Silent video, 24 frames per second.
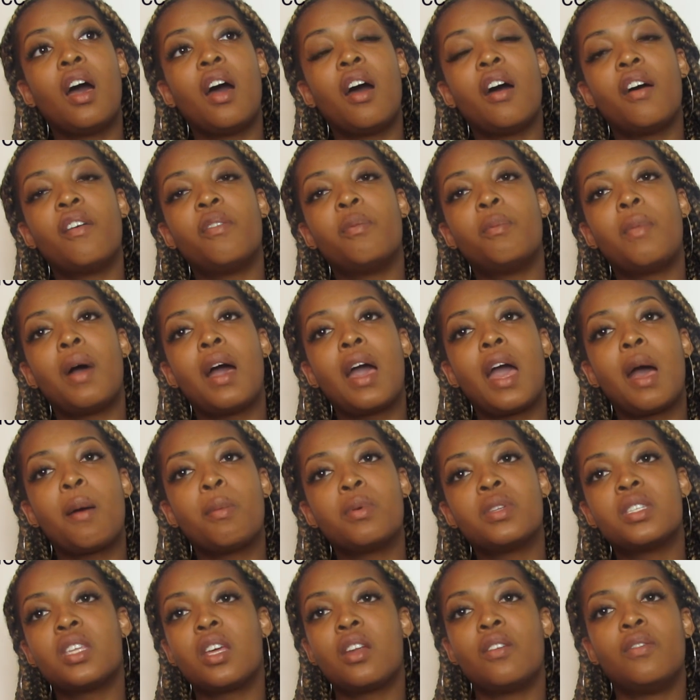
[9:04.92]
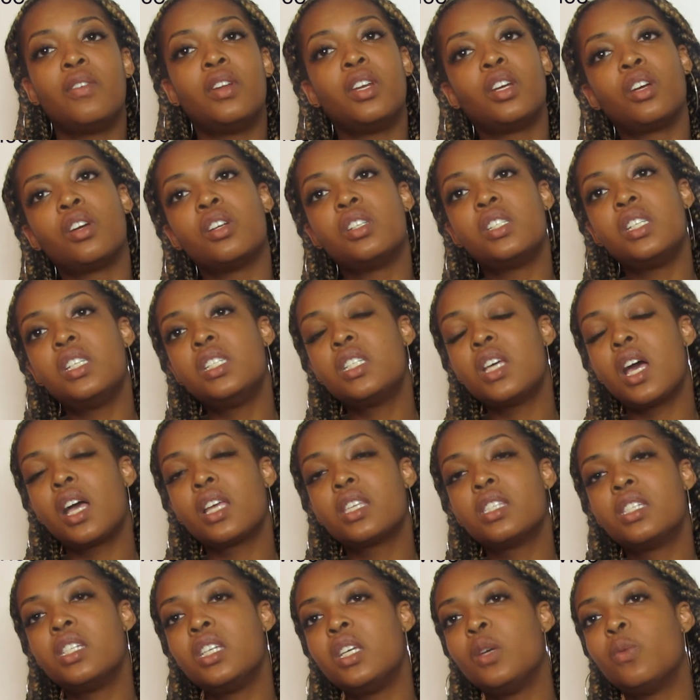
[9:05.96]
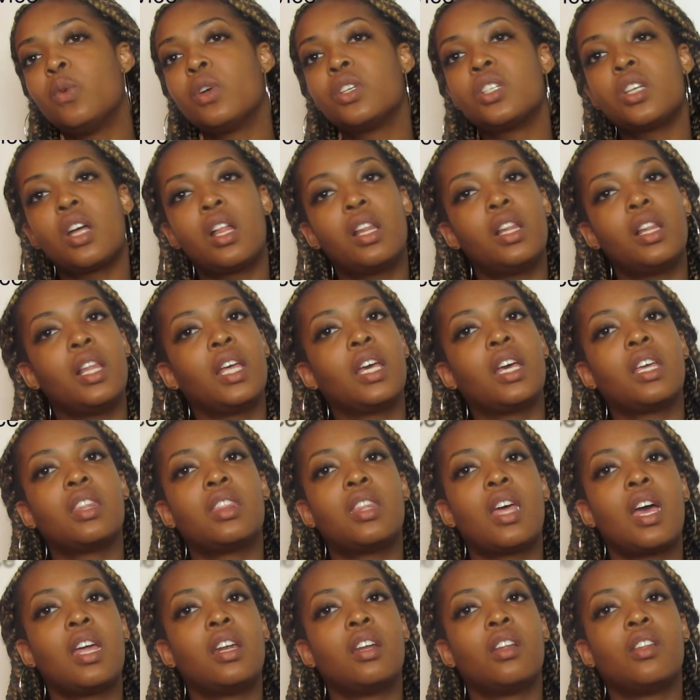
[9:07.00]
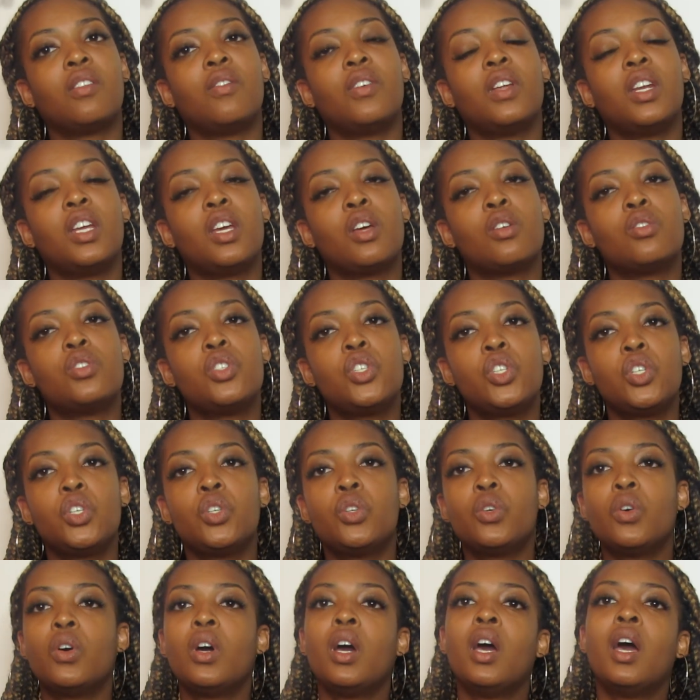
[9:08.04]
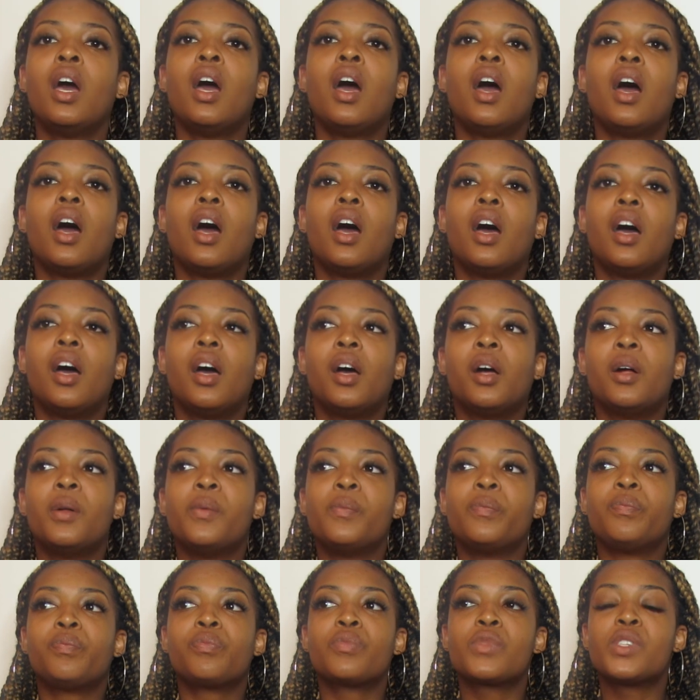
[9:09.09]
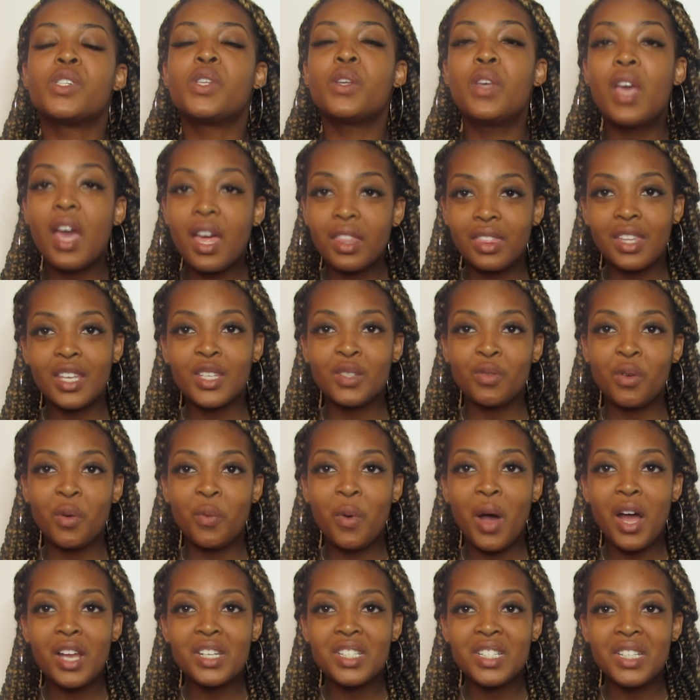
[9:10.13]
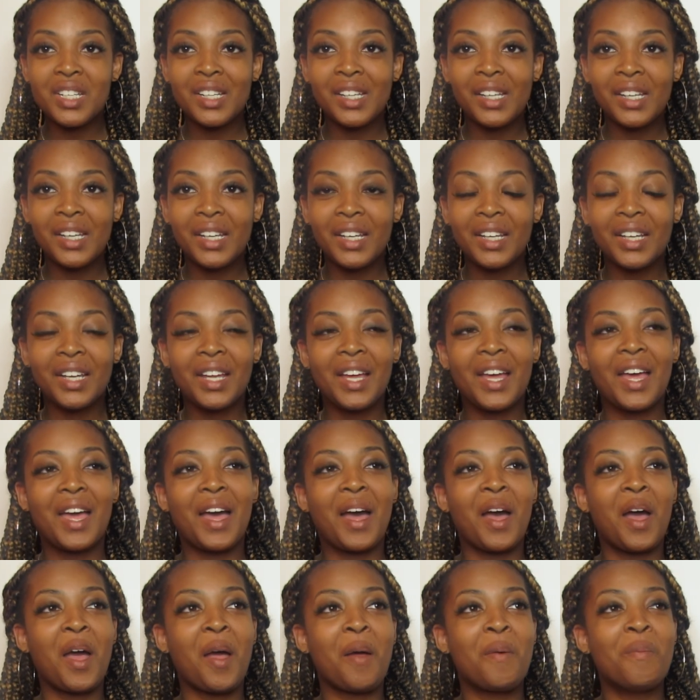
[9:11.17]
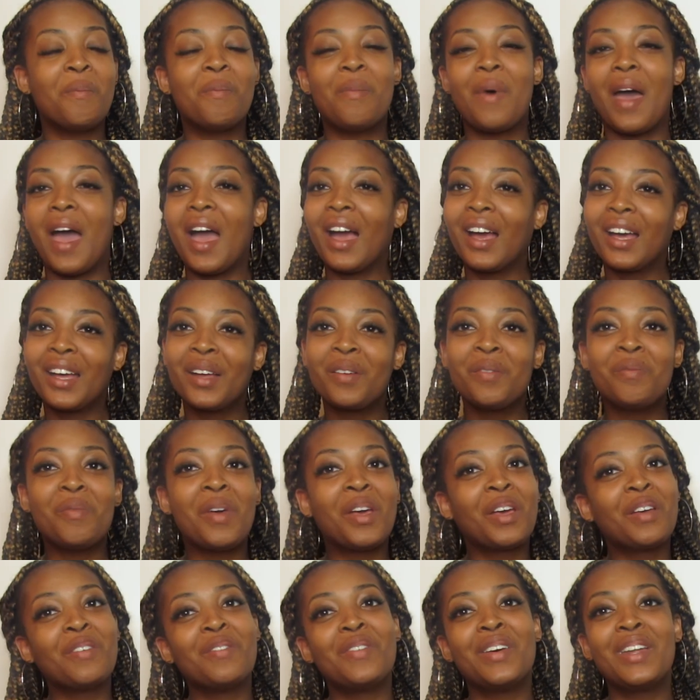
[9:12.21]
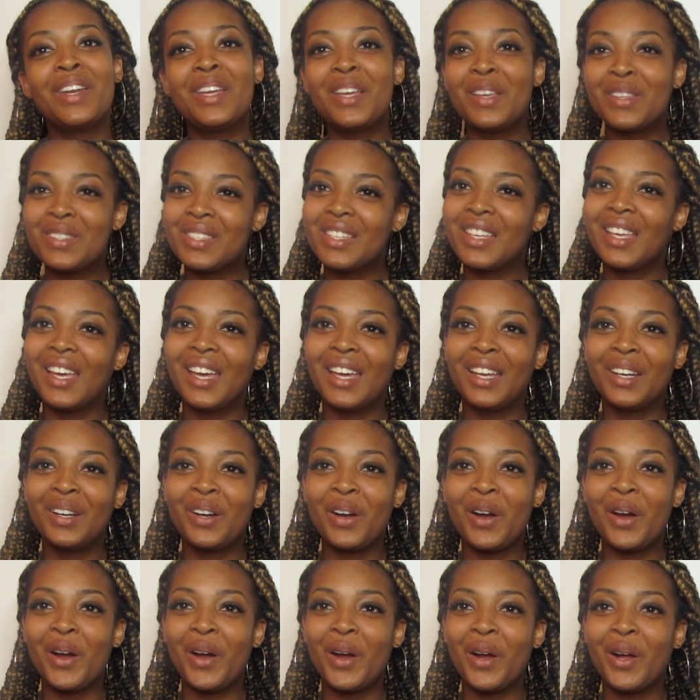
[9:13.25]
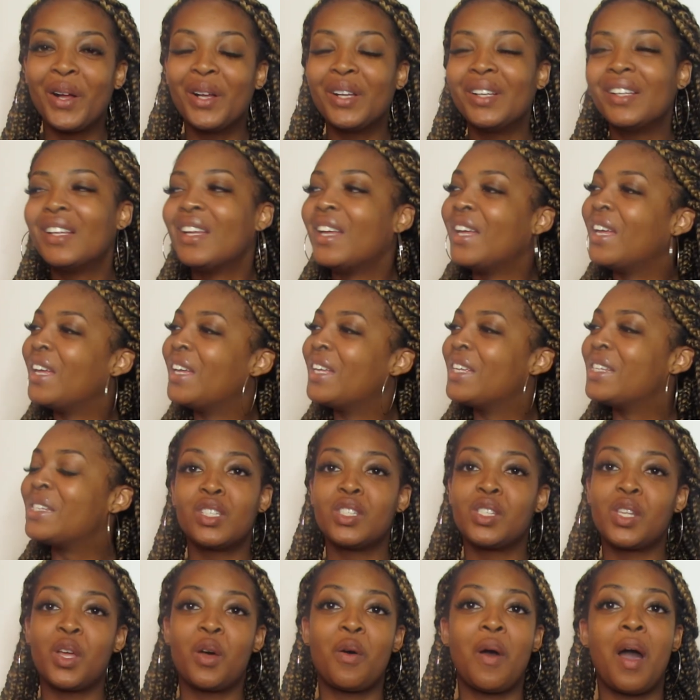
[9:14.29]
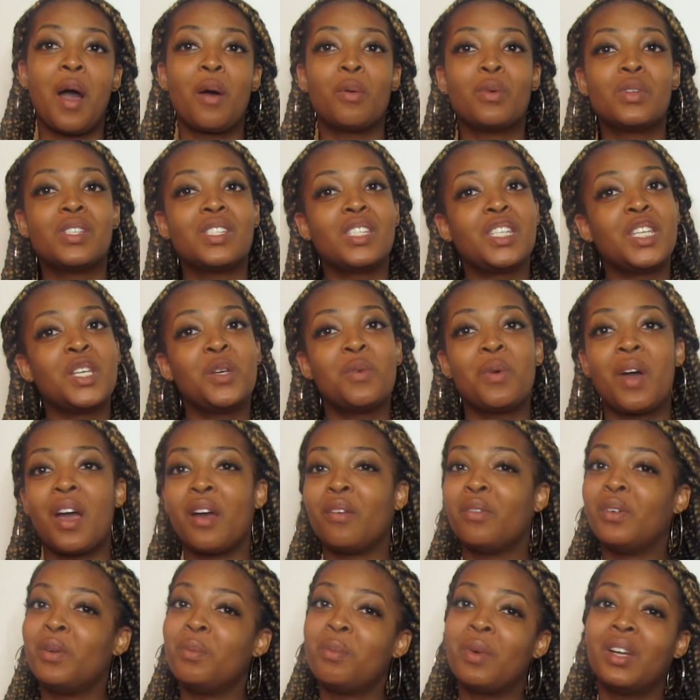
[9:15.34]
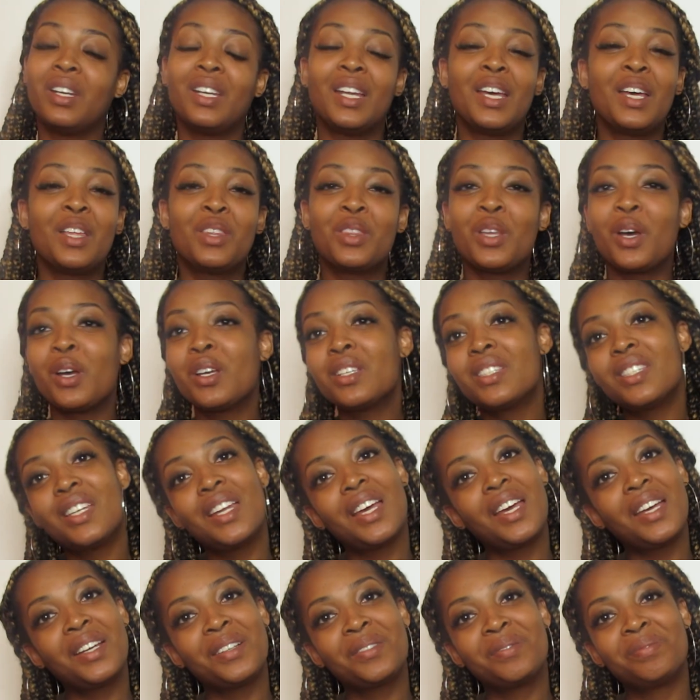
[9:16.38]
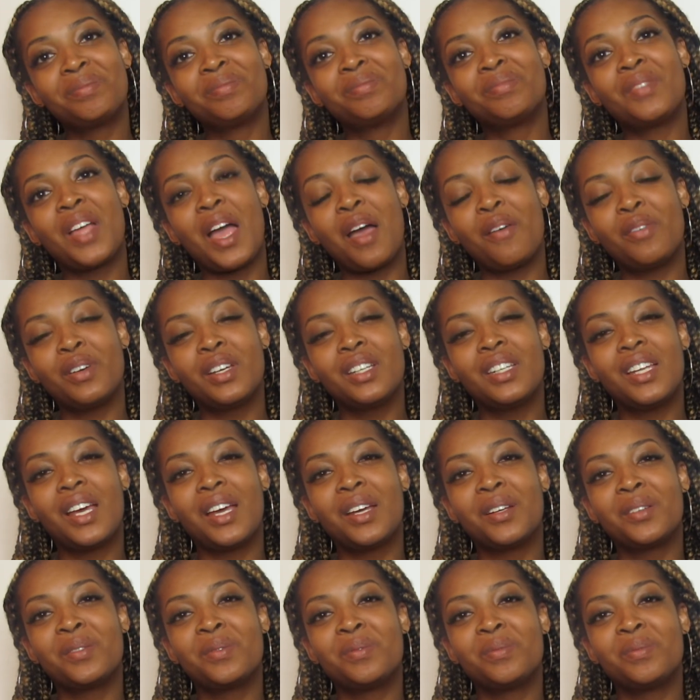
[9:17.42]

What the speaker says: of my apple cider vinegar detox tea, which I'll link at the end of the video too. So yeah, thanks for watching. I'm back making videos again, girl. So I will see you every Monday and Thursday. Have a good day.